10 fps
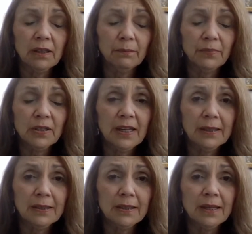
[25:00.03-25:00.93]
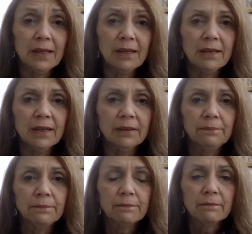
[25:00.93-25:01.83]
I'm sad to say that
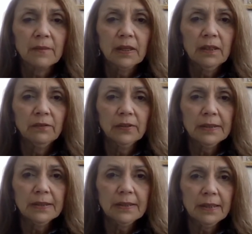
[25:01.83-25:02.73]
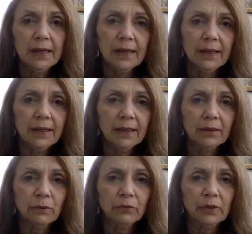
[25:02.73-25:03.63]
even today I don't really